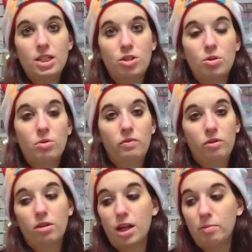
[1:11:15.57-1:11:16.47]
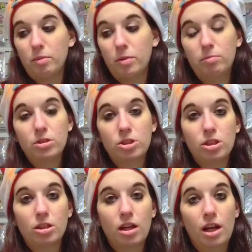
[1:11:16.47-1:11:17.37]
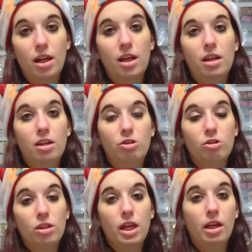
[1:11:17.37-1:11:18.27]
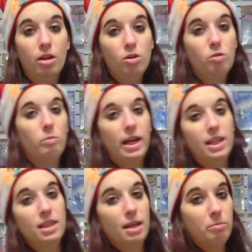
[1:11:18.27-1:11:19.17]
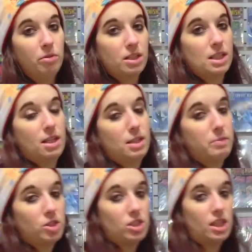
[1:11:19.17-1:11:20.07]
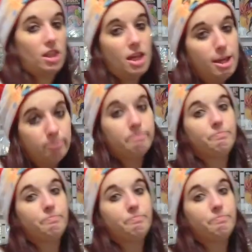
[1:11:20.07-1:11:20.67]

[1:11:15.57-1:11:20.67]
So if you're a comic publisher and you're like, oh, why didn't that book sell as much as I thought?